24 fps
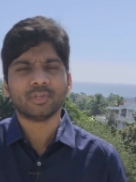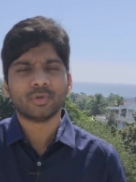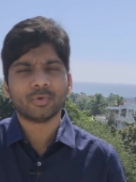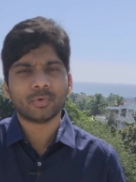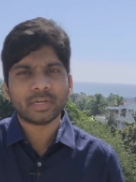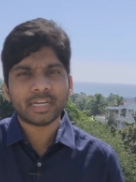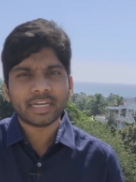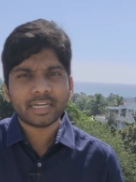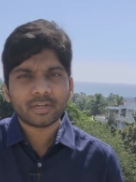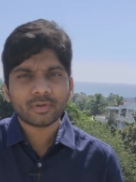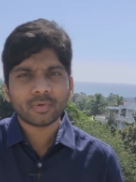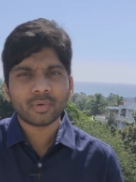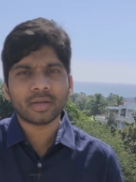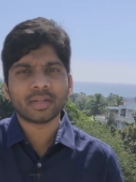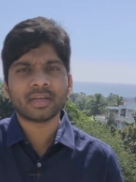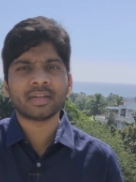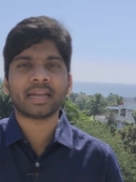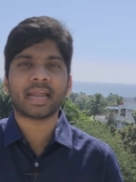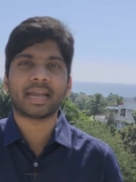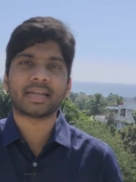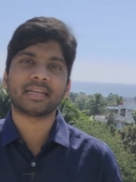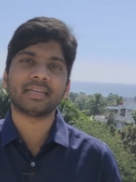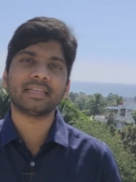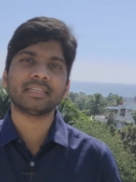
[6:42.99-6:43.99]
You need to
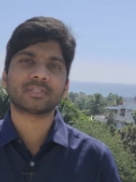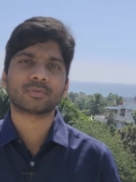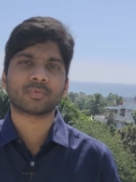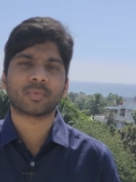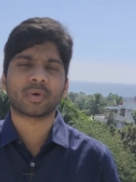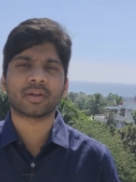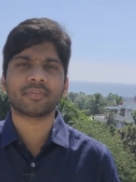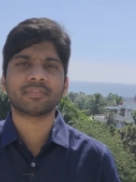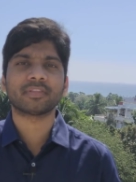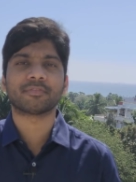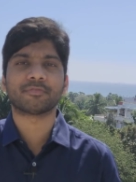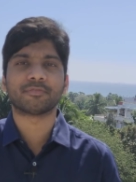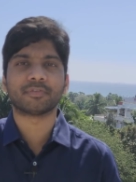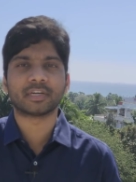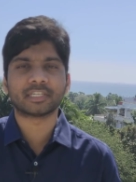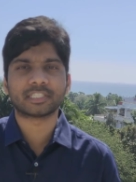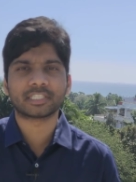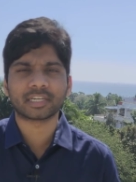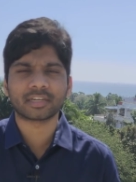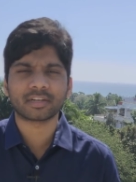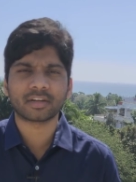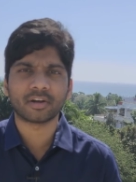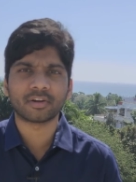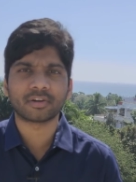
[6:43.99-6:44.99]
learn at least one of the
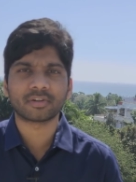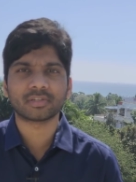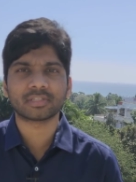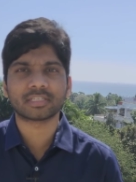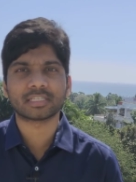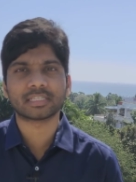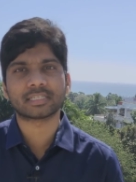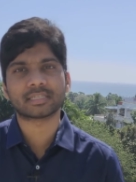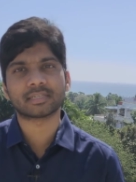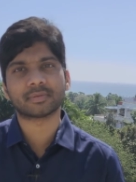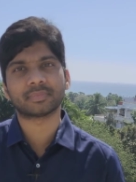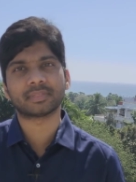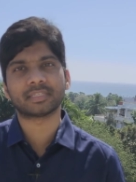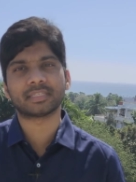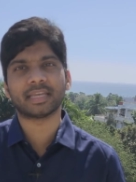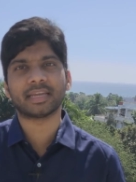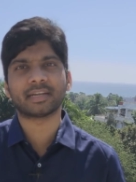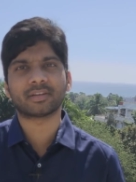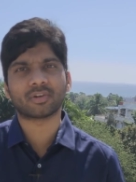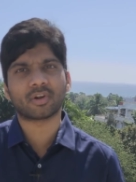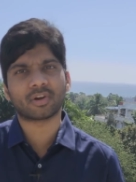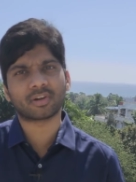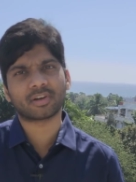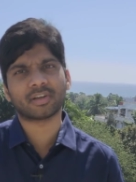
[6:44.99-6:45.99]
version control systems,
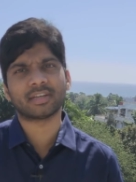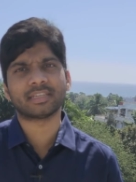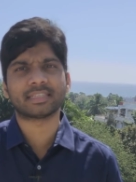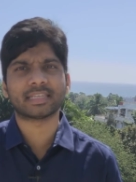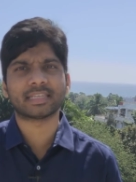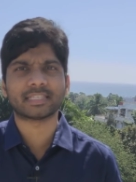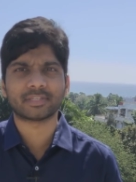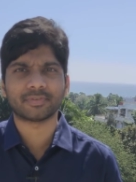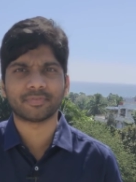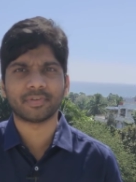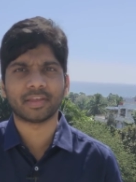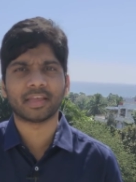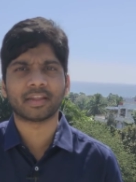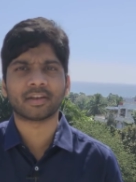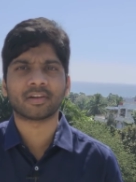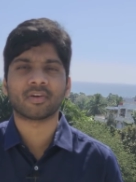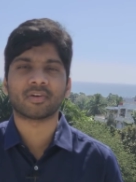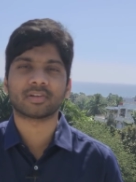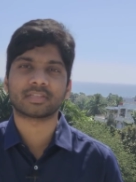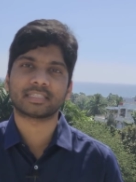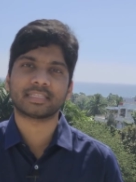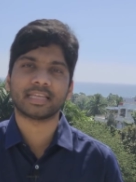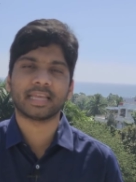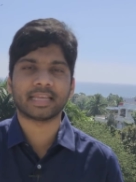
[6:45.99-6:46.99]
say Tortoise SVN
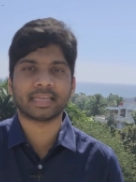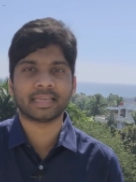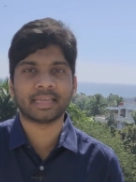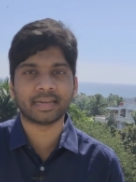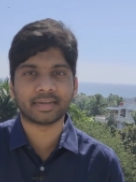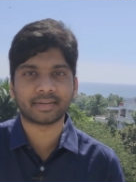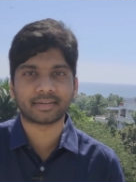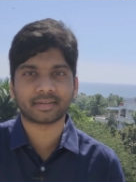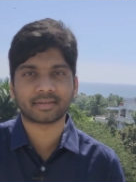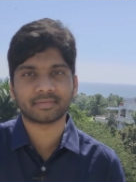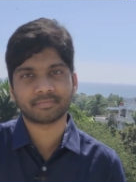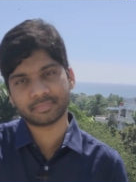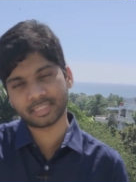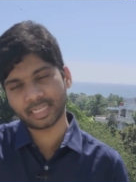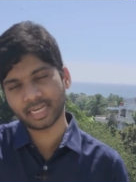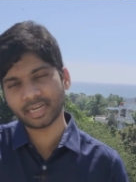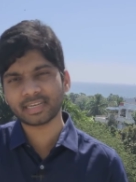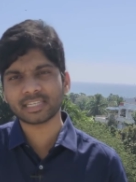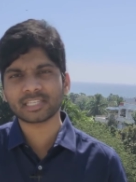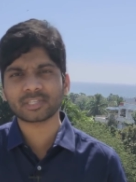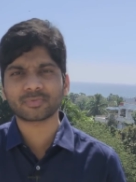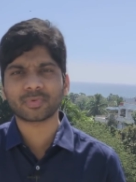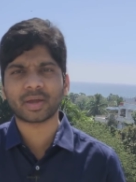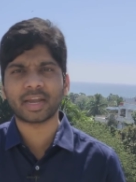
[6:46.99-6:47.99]
or say Git.
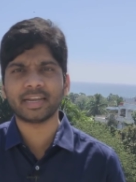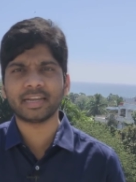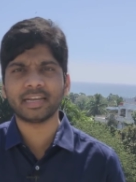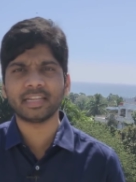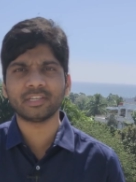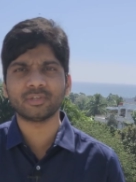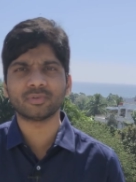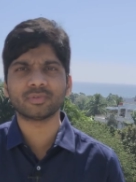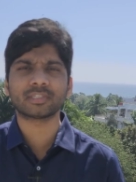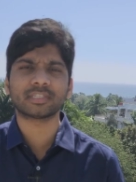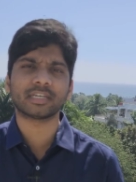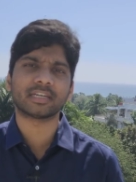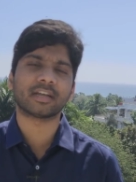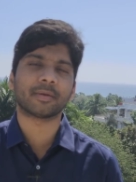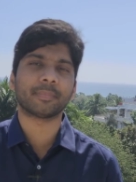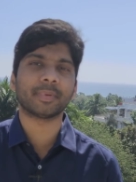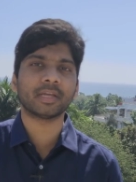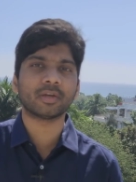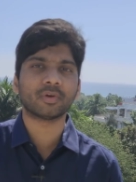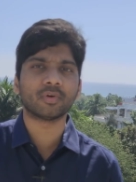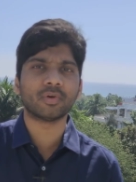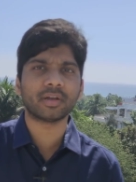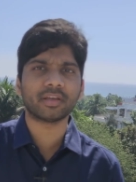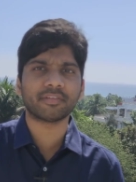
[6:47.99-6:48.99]
Git is widely used. It will
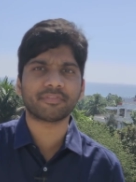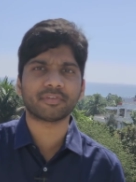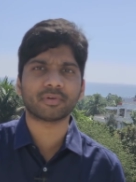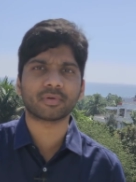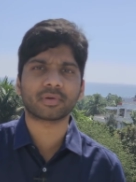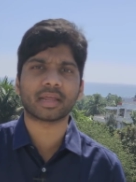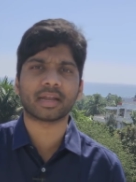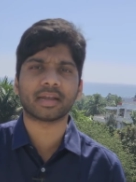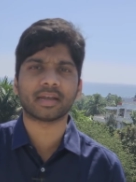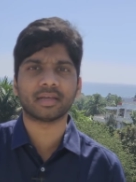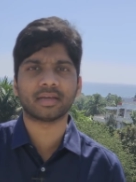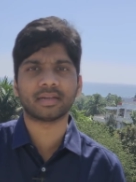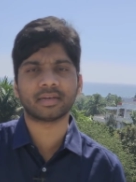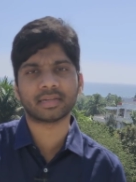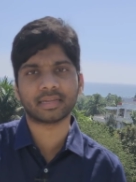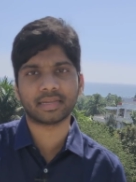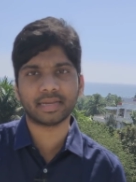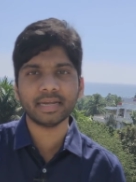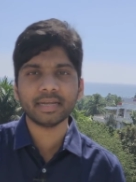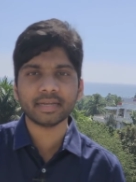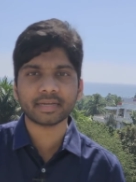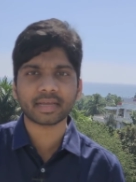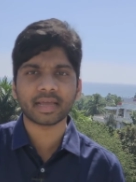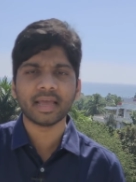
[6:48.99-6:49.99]
be good if you can learn
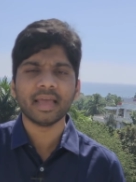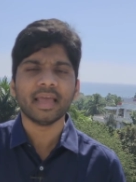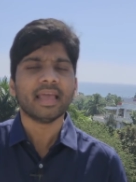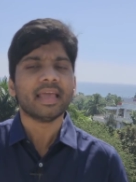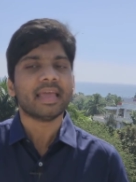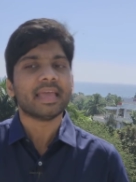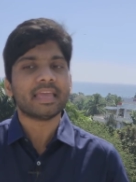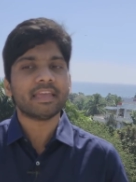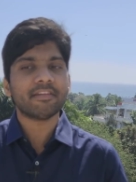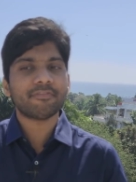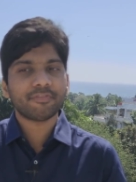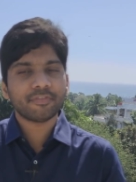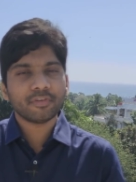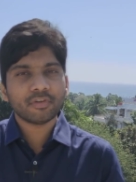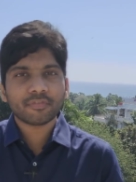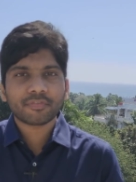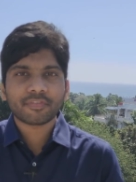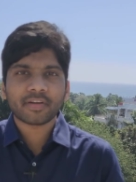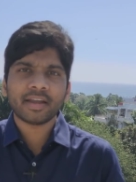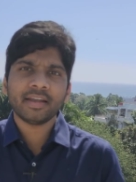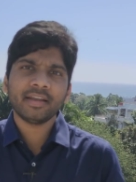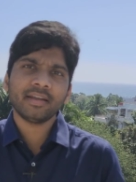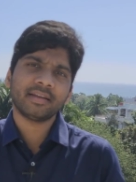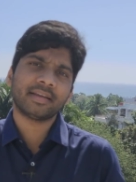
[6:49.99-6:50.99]
Git. If you
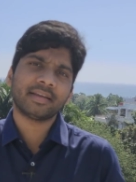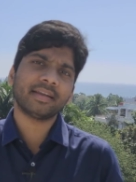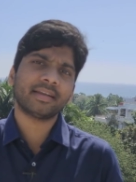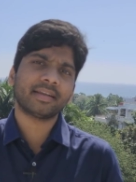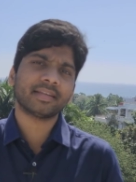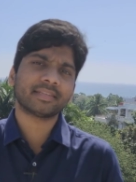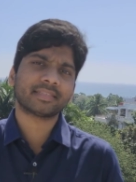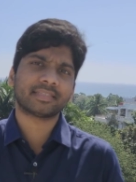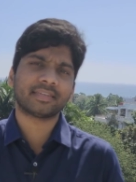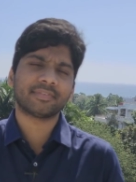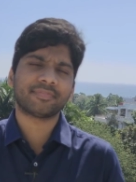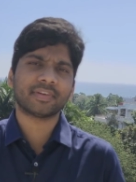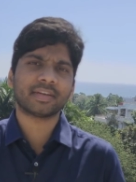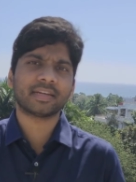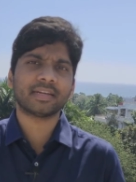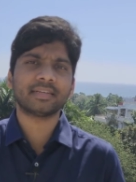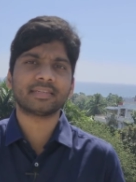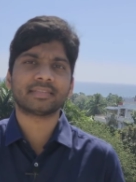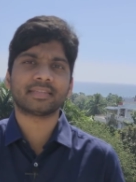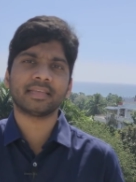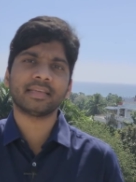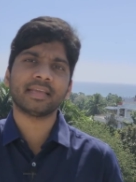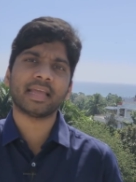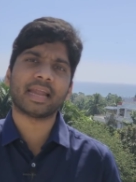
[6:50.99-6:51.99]
find Git as a
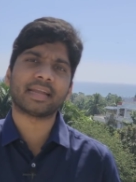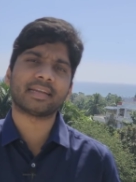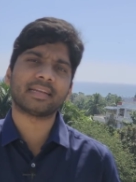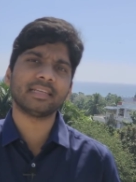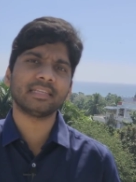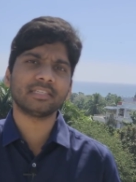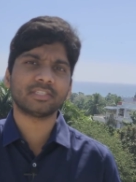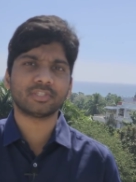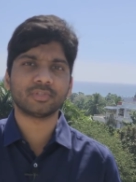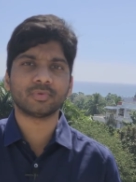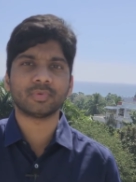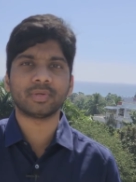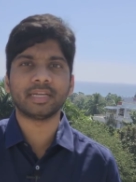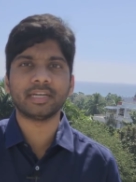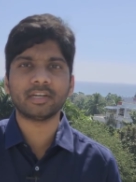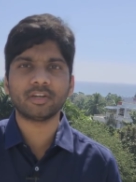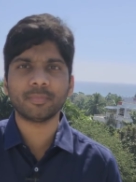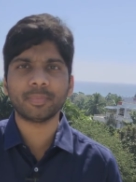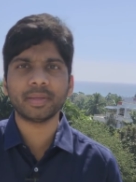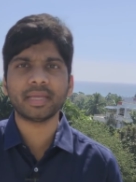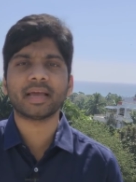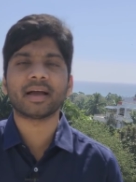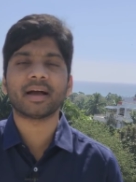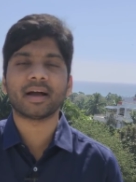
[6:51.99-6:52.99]
difficult thing, at least you need
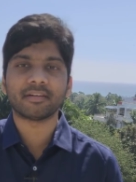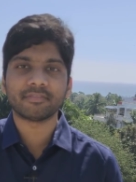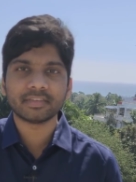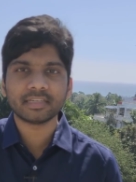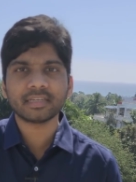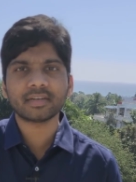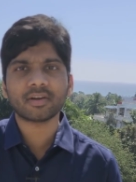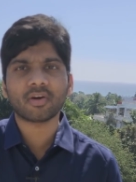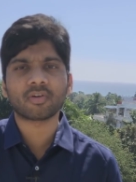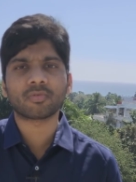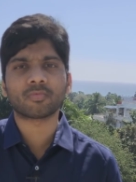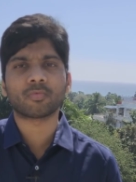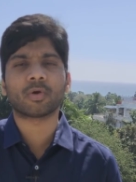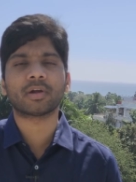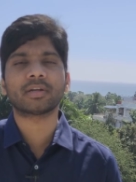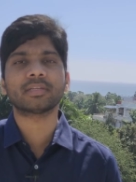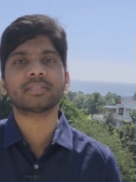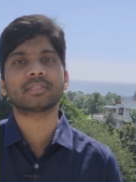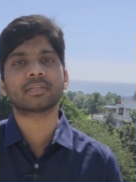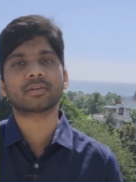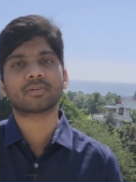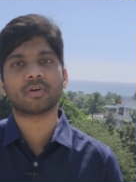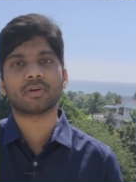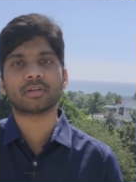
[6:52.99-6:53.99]
to be aware on
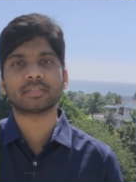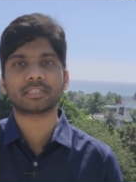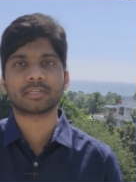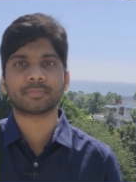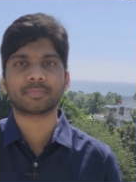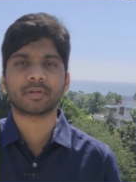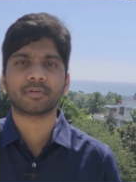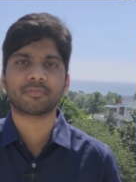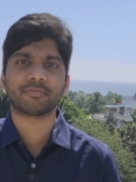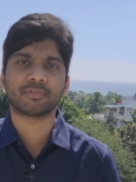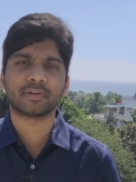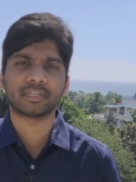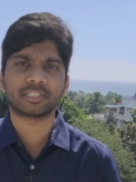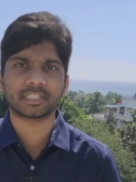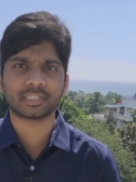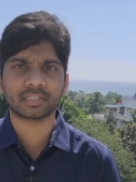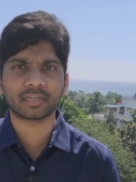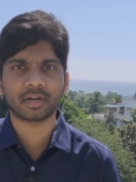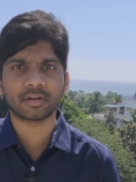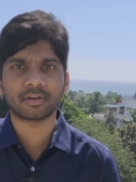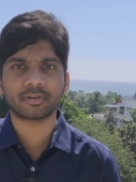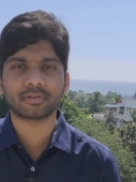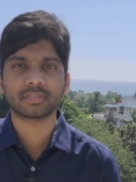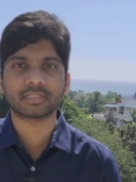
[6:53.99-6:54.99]
what is the concept of
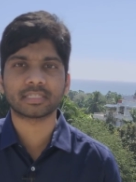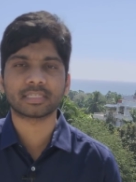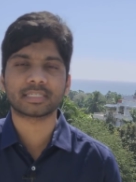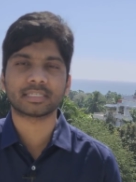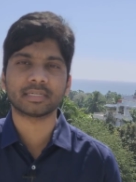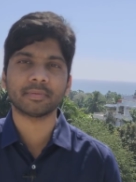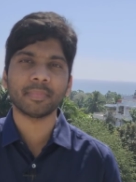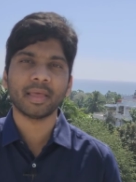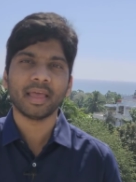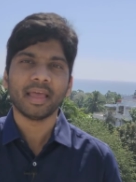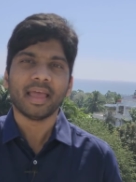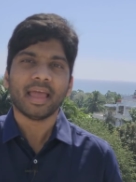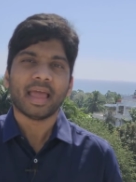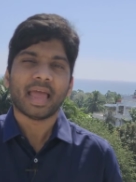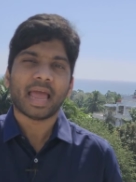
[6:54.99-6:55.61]
version control system,